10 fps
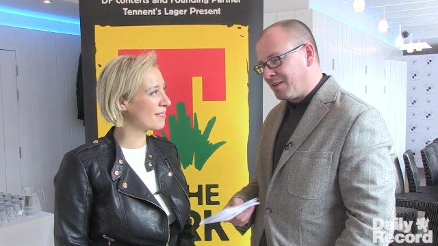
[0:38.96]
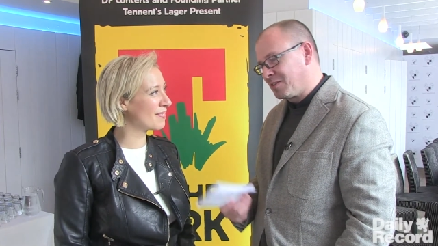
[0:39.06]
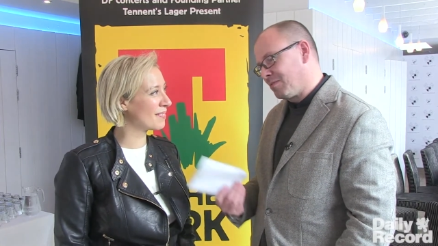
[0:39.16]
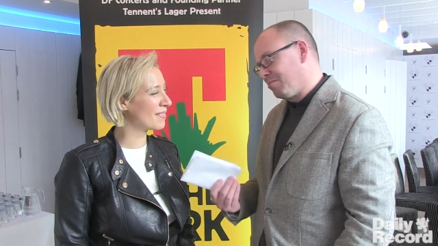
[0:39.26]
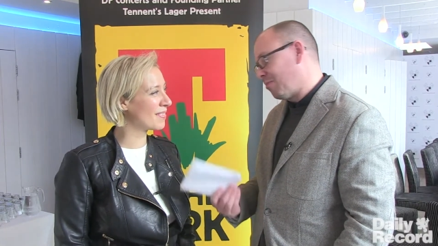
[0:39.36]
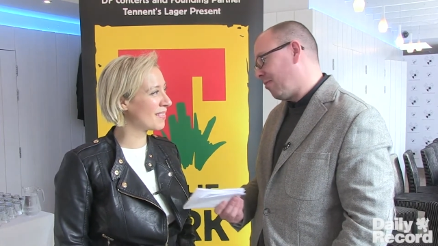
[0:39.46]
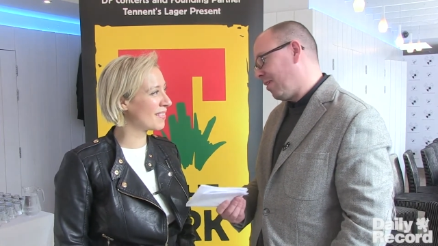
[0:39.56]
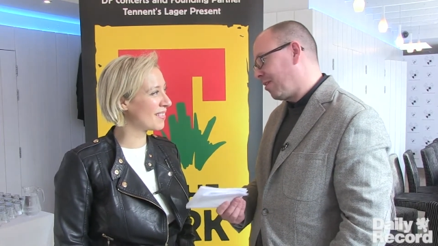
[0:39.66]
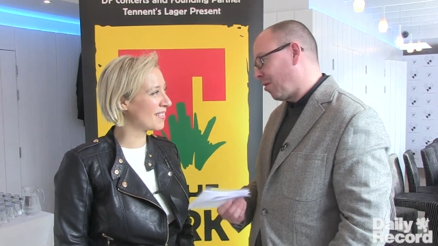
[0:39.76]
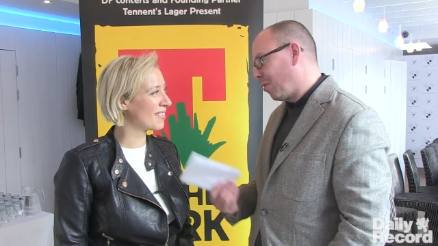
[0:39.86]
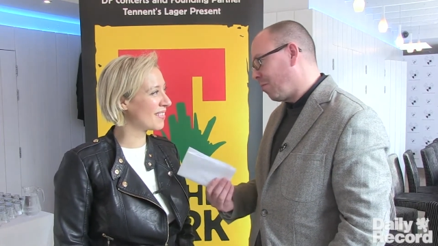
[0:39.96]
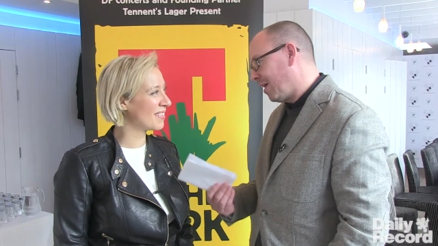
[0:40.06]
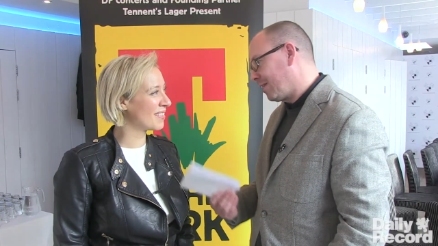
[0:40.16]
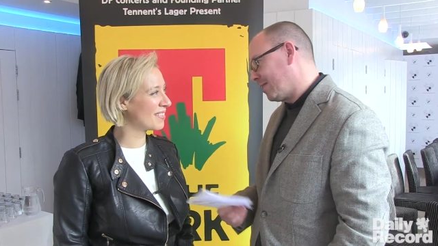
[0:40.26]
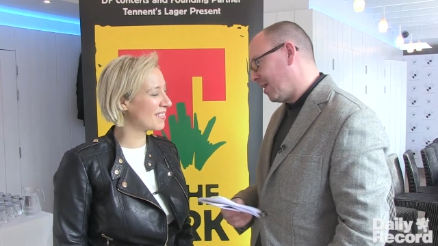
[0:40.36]
Speaker 1: is Biffy coming
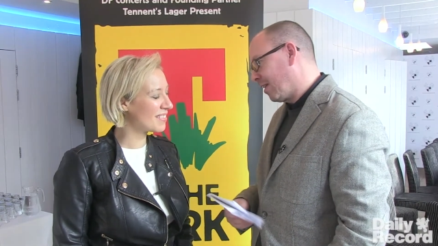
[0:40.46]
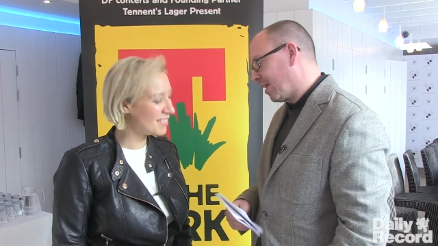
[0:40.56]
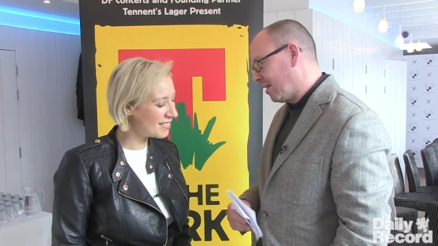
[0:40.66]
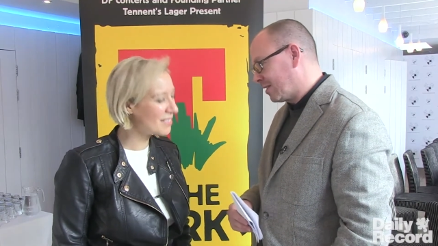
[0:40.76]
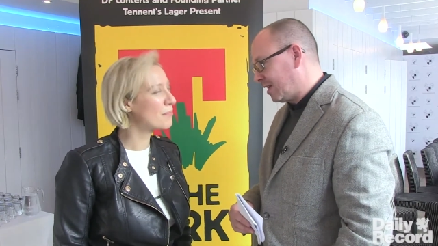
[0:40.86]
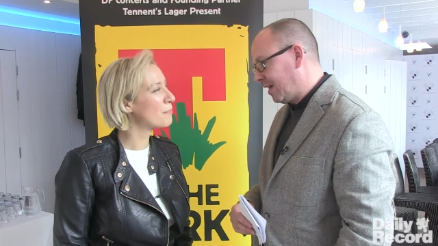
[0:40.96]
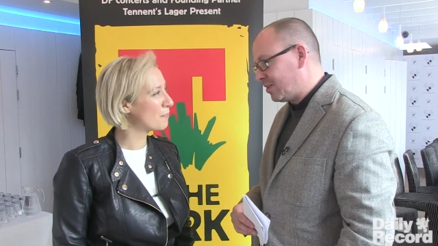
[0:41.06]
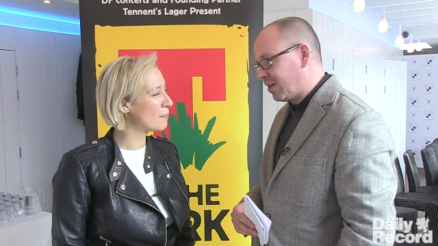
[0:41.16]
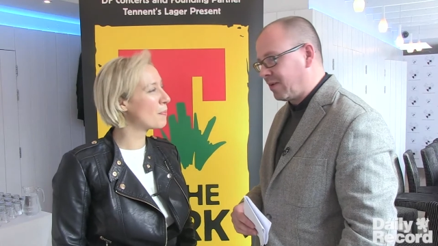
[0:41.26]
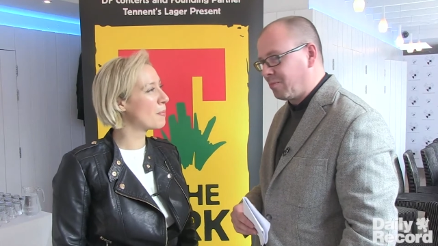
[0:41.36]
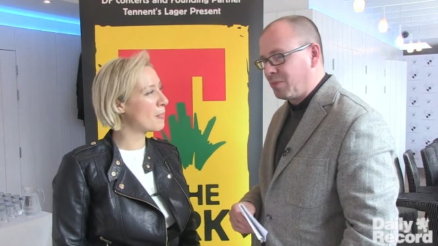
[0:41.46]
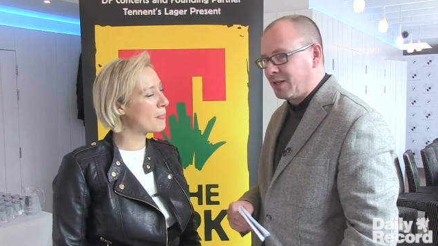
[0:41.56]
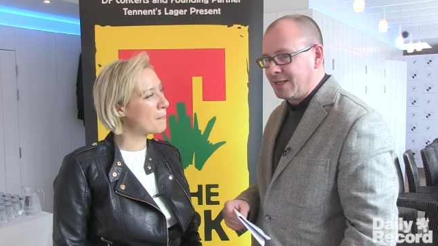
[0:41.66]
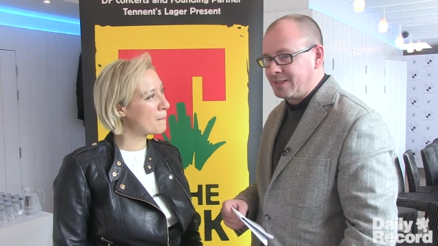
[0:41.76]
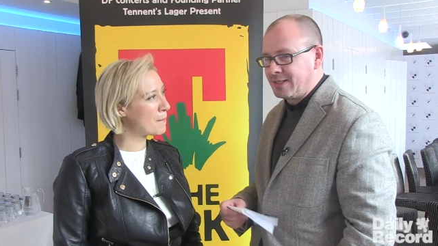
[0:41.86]
back to headline a stage having
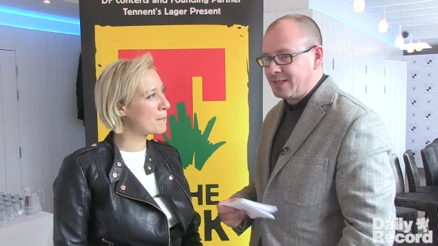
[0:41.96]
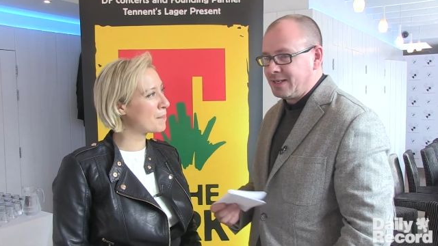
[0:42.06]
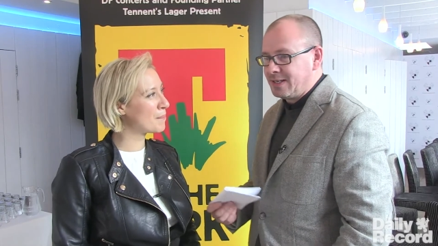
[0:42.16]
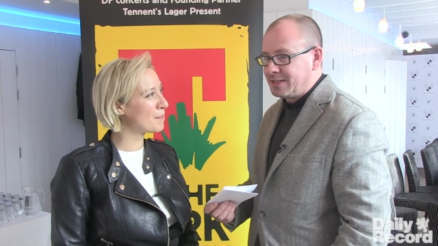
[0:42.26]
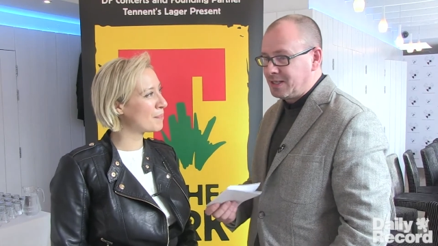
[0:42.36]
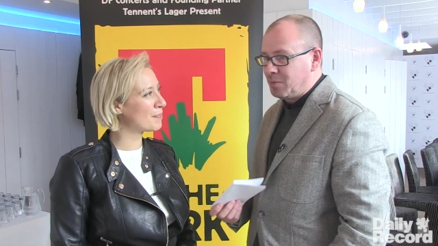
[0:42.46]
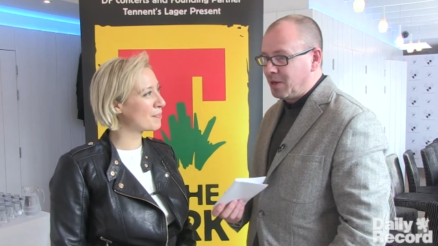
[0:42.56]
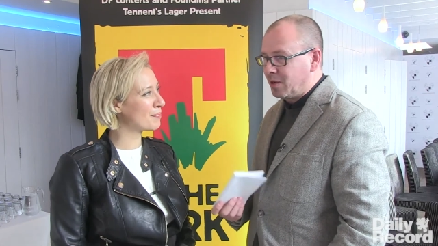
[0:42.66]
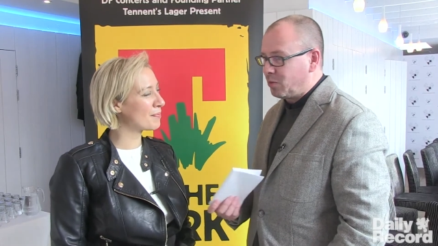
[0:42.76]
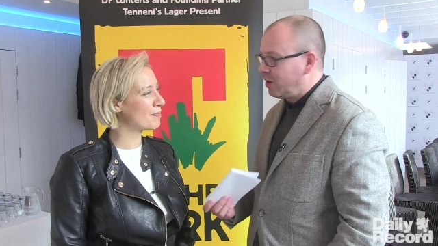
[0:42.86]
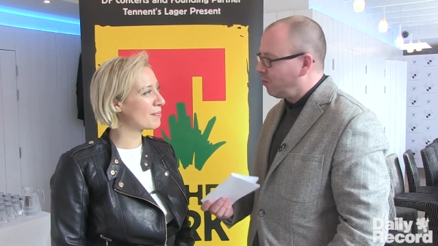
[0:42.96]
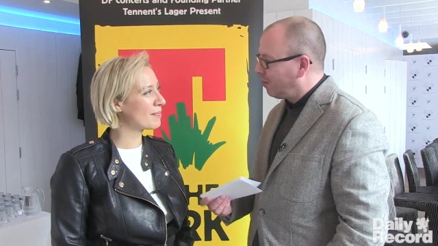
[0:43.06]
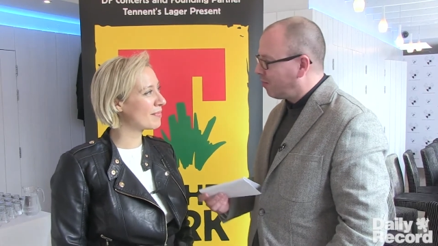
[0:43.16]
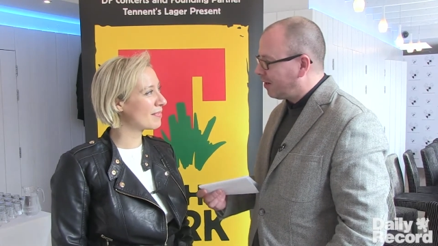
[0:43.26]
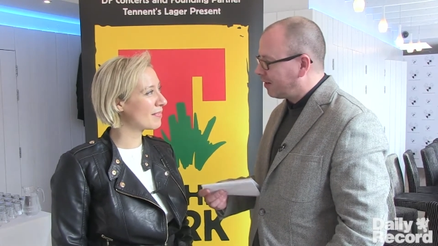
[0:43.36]
played T Break way way
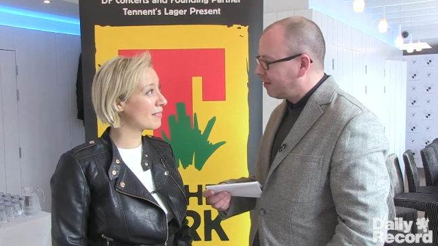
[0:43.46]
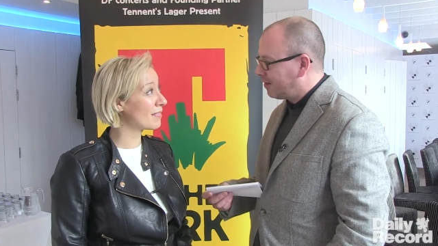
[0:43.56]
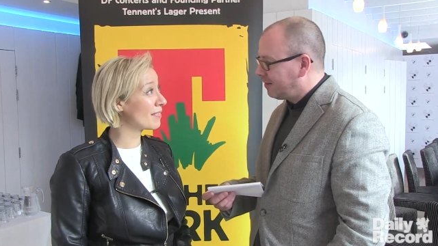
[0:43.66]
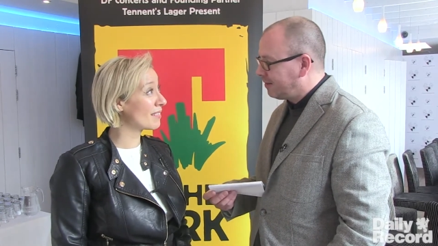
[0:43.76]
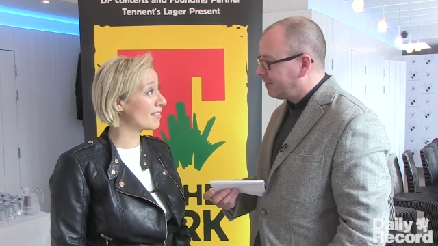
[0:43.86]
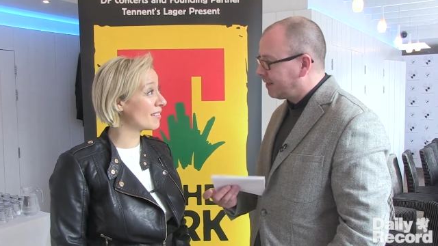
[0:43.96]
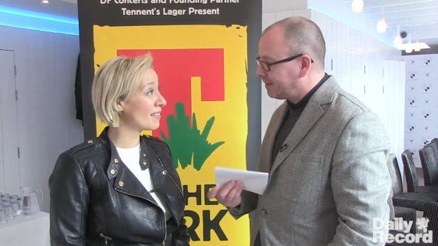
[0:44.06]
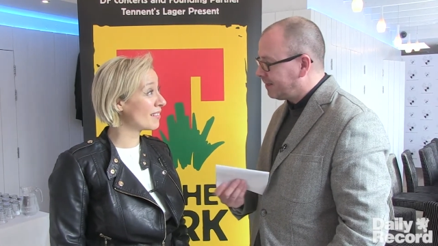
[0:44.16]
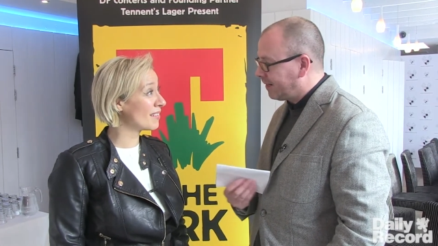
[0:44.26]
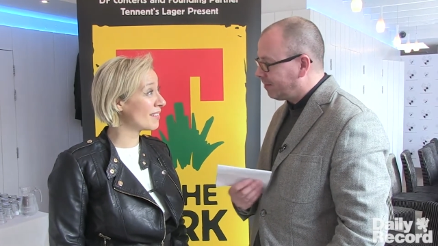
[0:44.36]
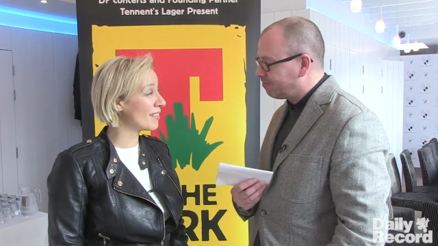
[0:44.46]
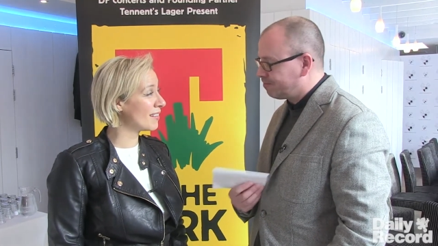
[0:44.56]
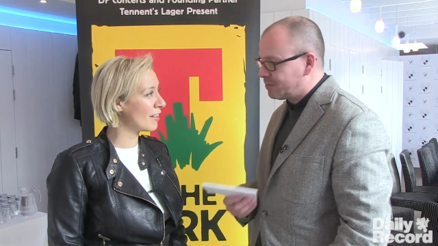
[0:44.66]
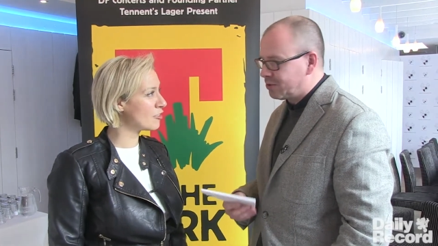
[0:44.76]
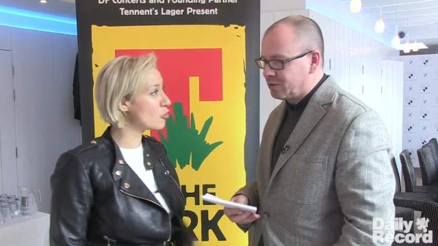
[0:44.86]
back in 1999
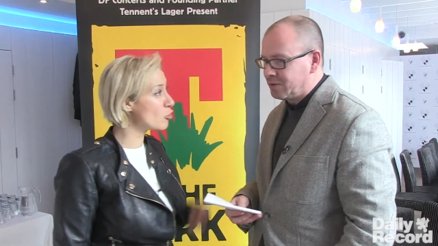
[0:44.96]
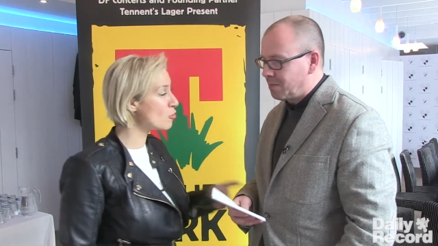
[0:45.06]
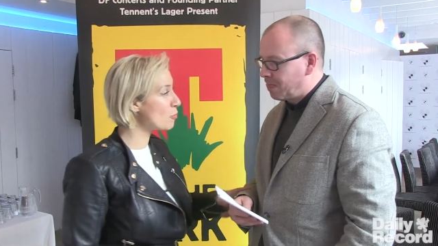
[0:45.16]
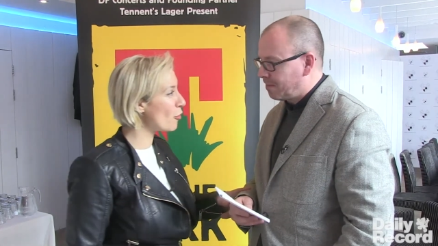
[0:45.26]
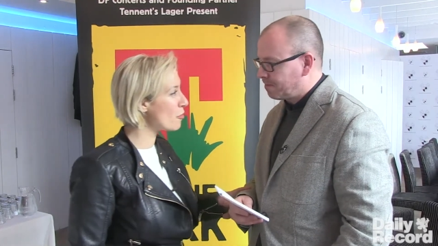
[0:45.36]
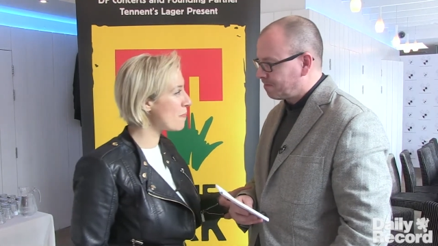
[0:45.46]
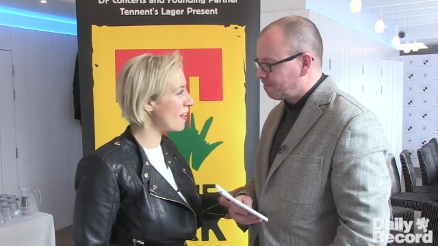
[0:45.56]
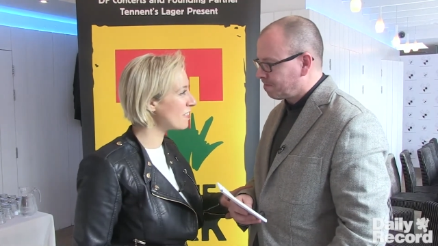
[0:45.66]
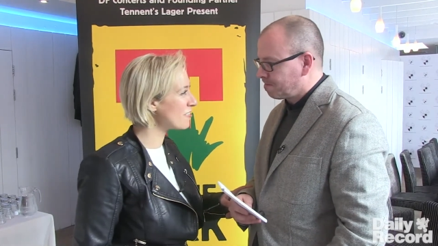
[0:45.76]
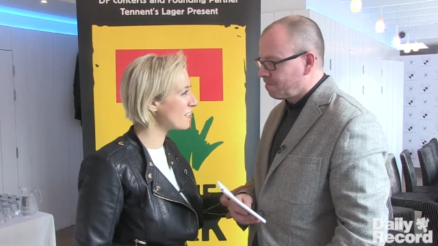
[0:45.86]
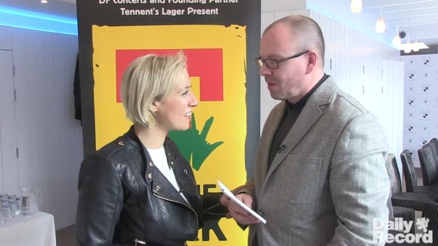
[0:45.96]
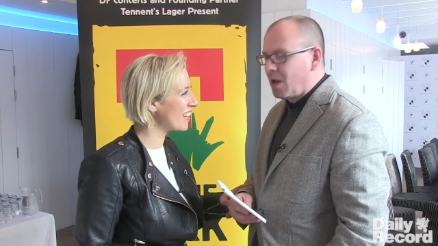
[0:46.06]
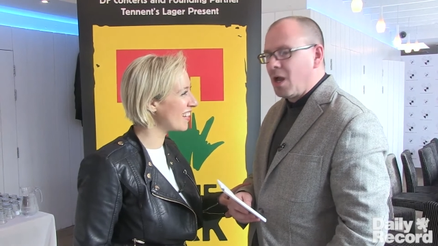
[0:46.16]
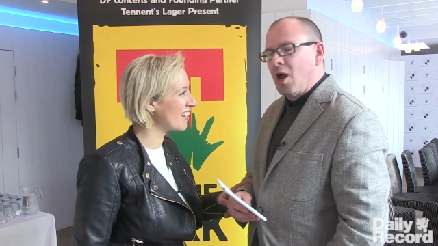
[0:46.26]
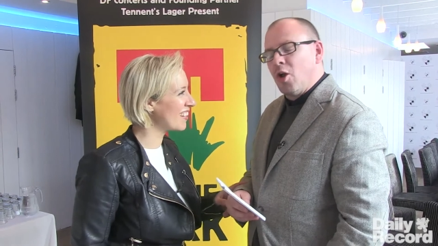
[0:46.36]
Speaker 2: and so did you spot them
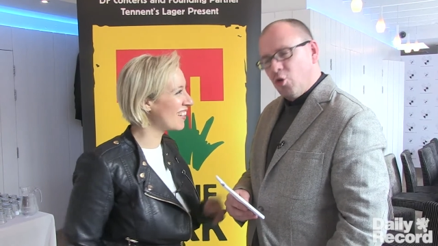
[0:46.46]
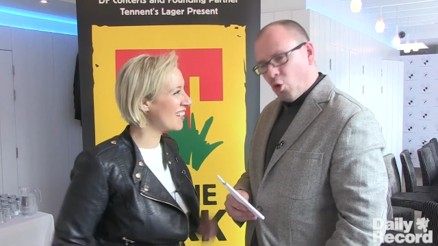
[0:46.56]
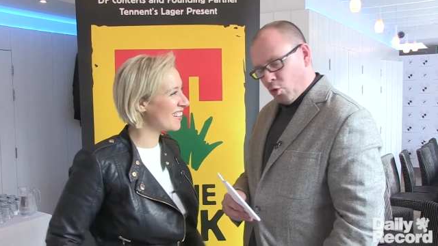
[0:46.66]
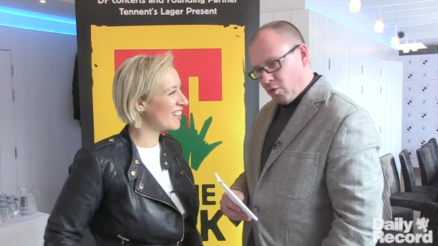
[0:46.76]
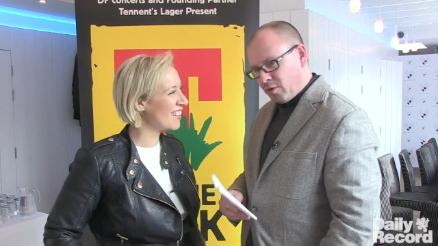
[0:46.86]
personally
Speaker 1: no